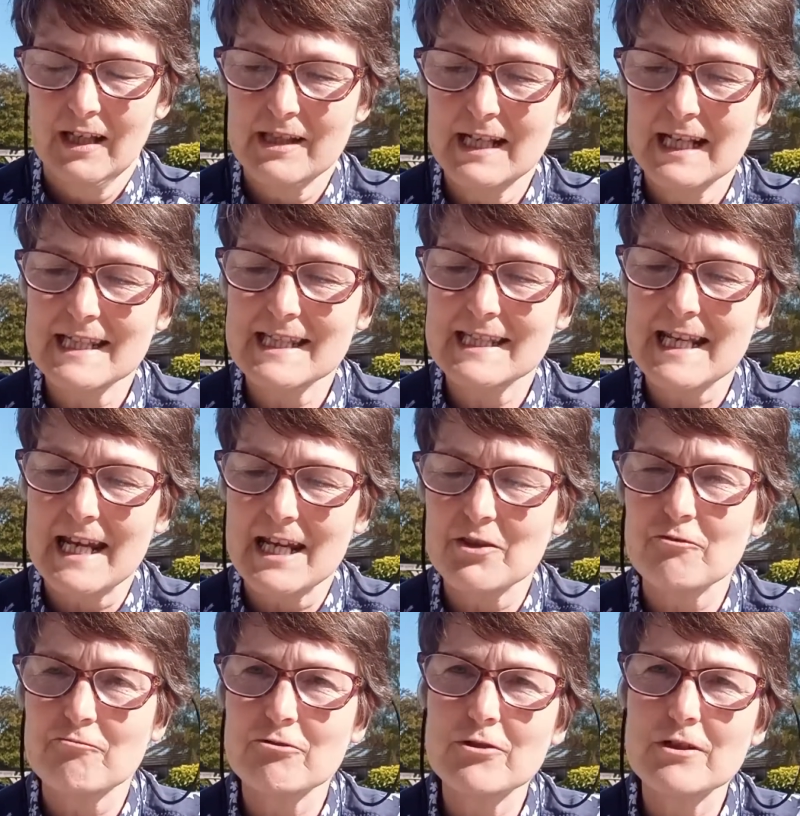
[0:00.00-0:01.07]
The next day,
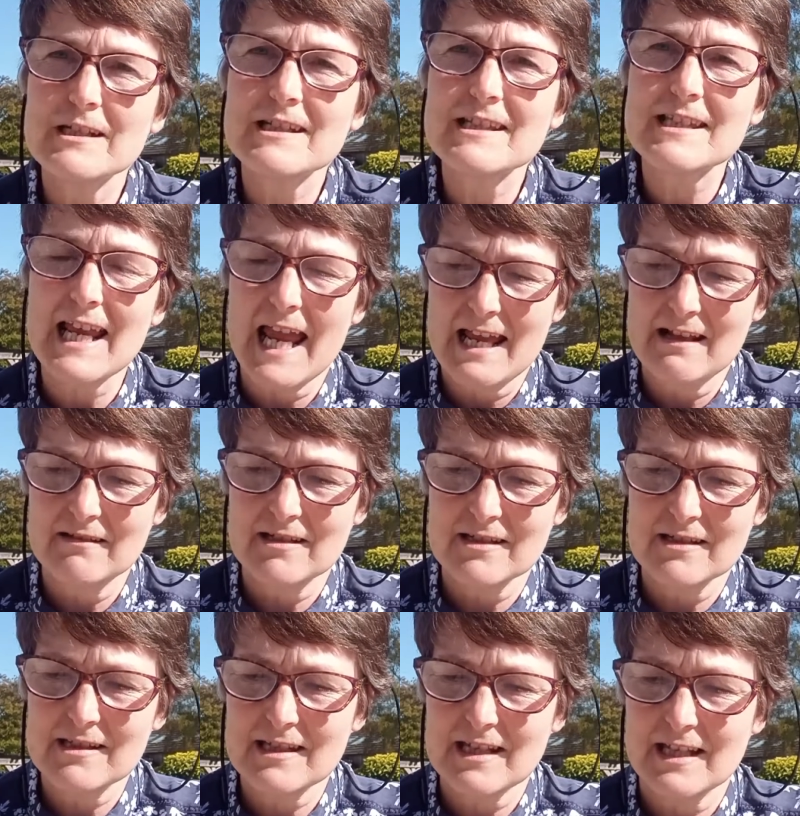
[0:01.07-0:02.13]
the rulers,
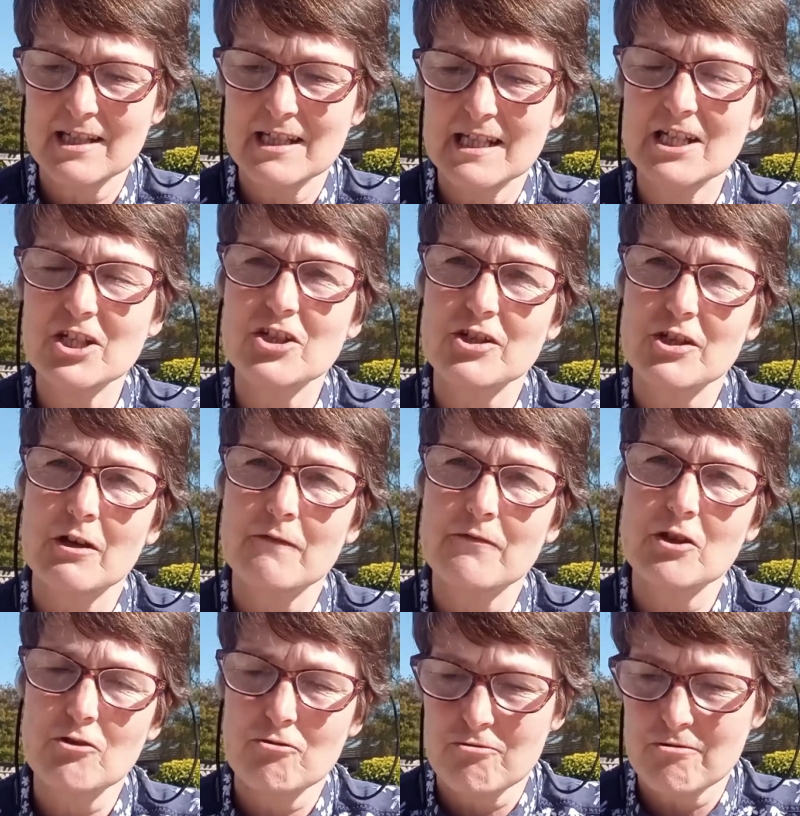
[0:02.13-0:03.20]
elders, and teachers of
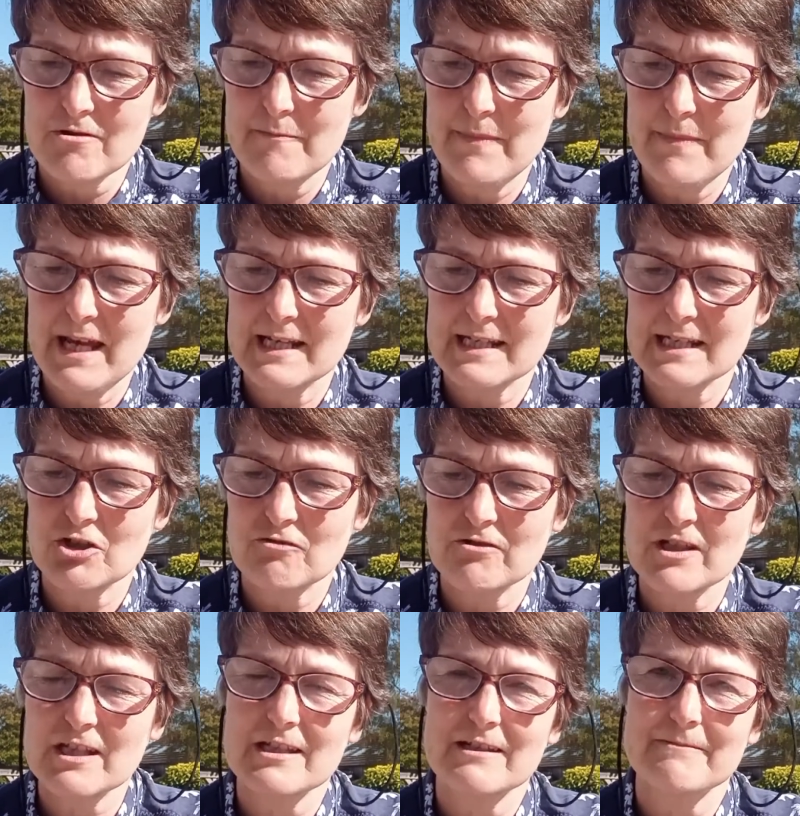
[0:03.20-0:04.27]
the law met in
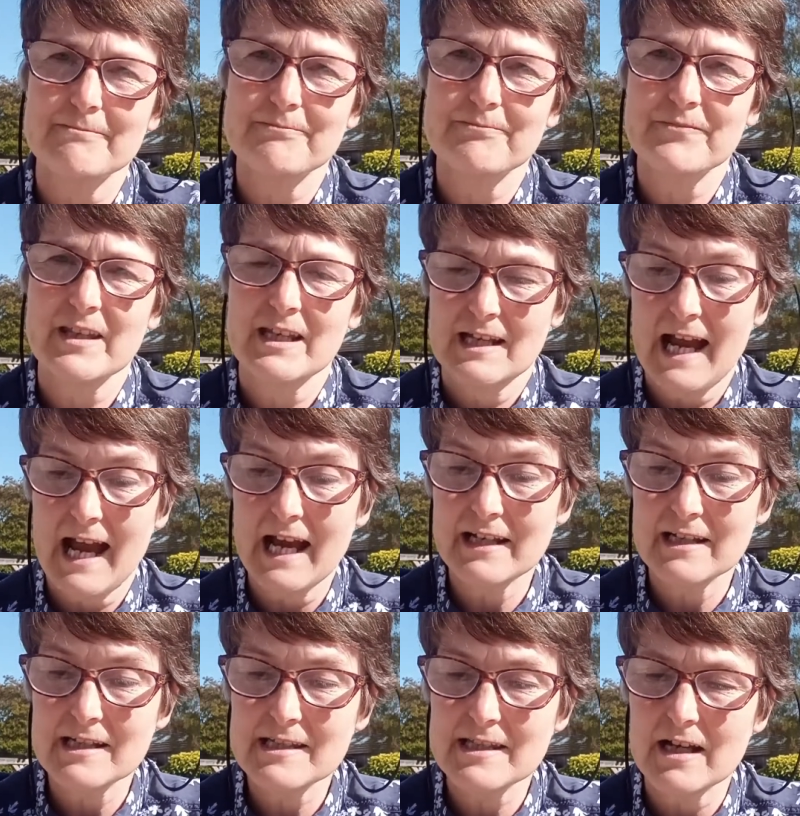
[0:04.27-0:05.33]
Jerusalem.
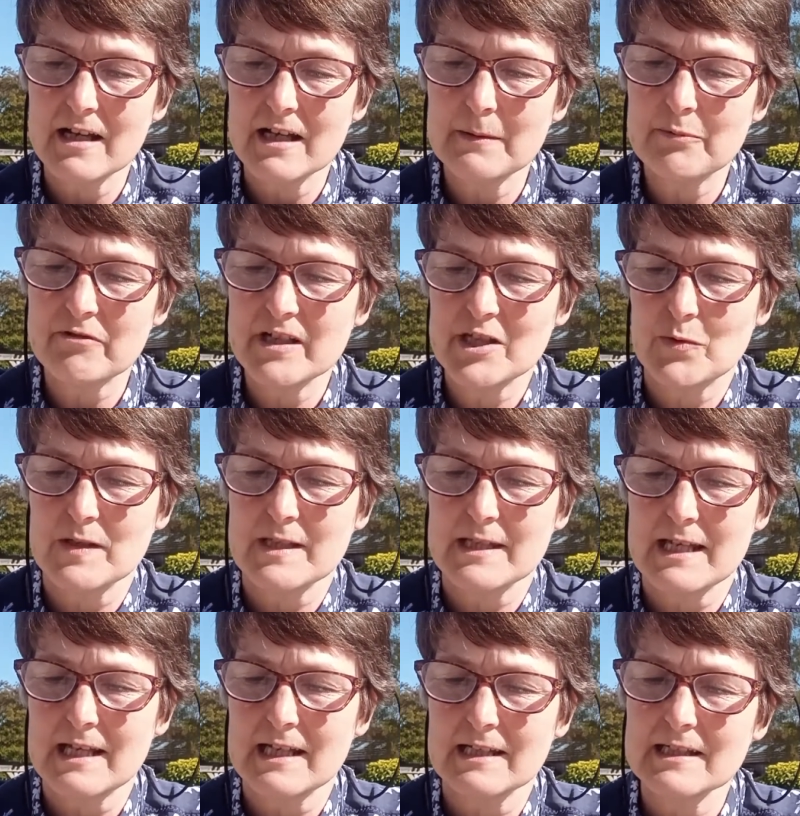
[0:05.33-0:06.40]
Annas, the high priest, was
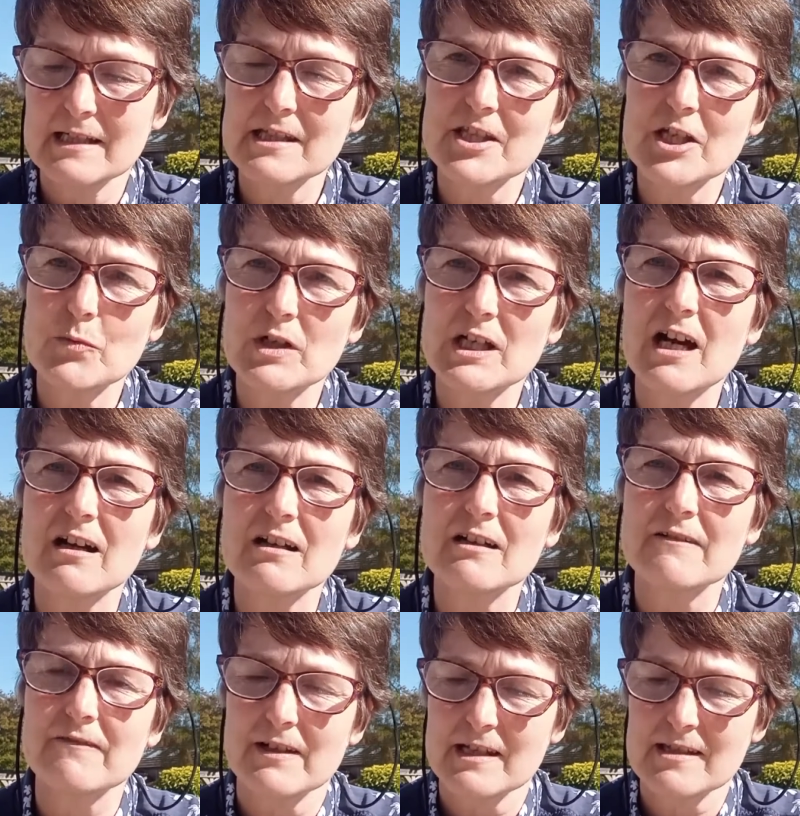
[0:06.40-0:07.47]
there, and so were
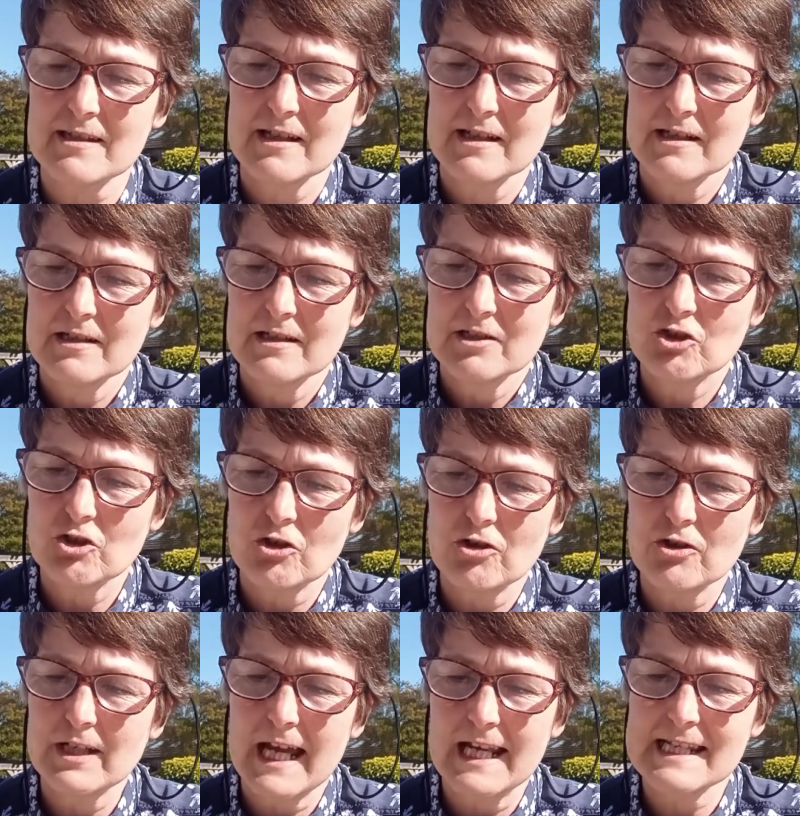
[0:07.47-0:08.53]
Caiaphas,
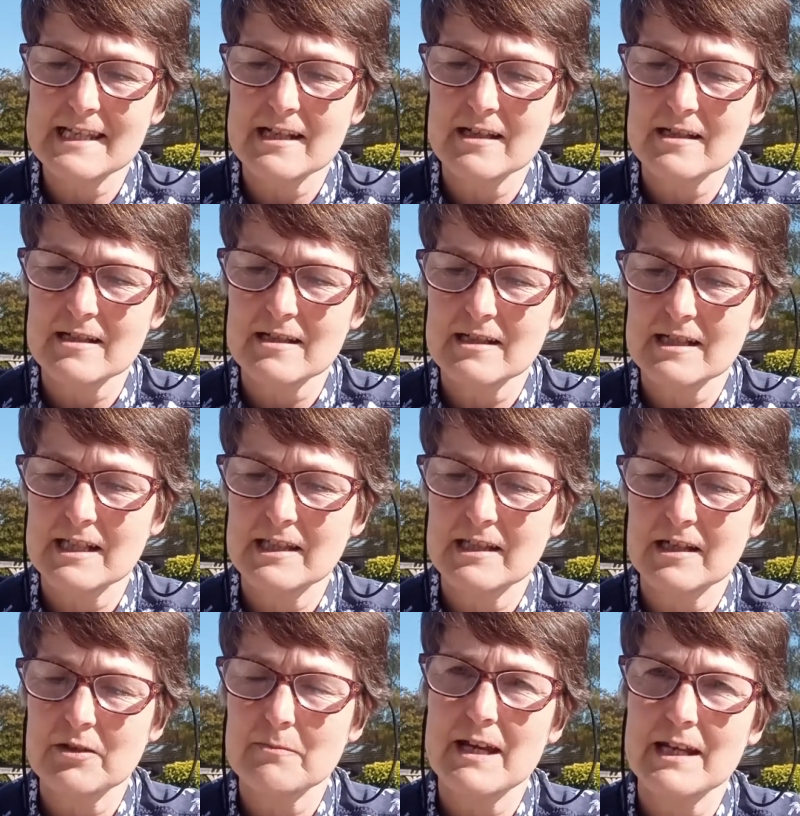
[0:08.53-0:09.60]
John, Alexander, and the
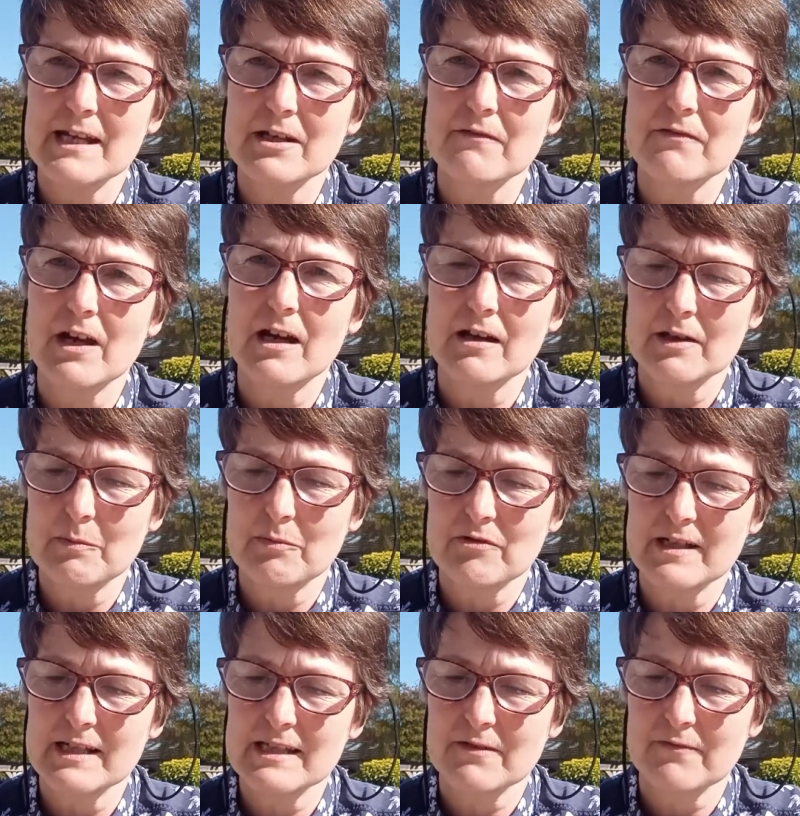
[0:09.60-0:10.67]
other men of the high
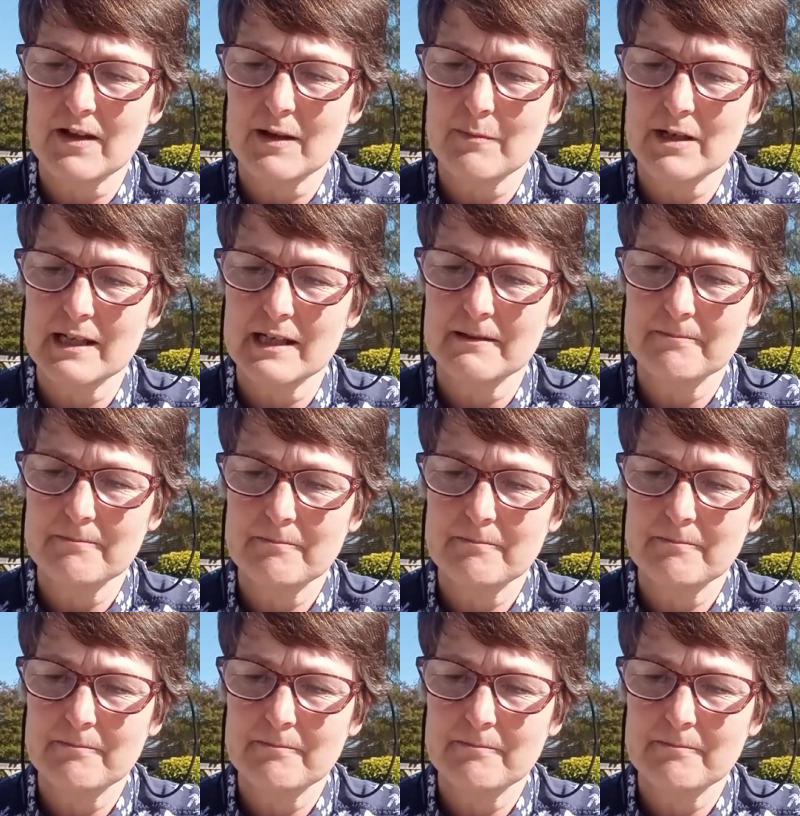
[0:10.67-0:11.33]
priest's family.